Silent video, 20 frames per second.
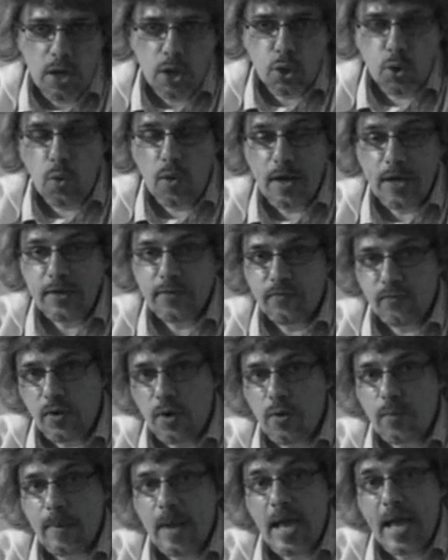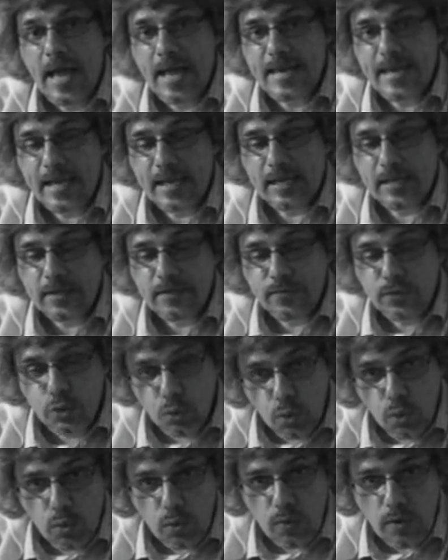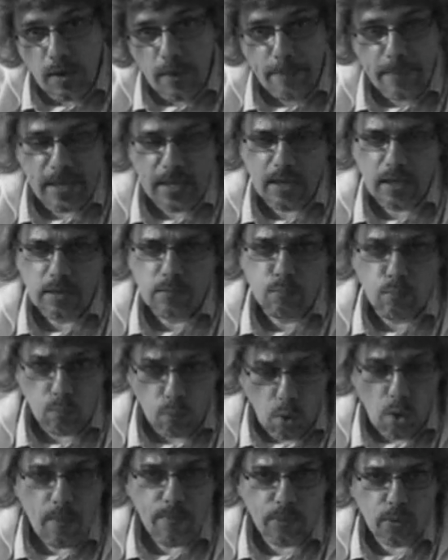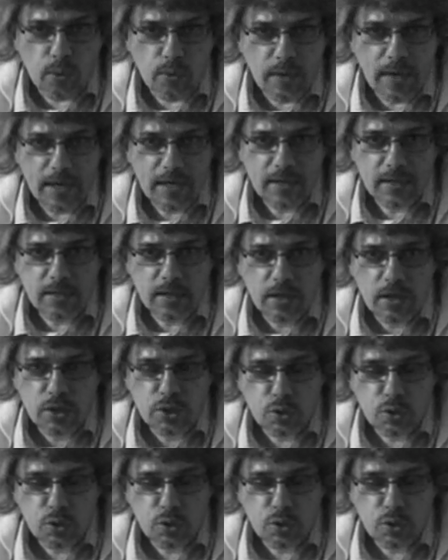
going from a -2 being more pronated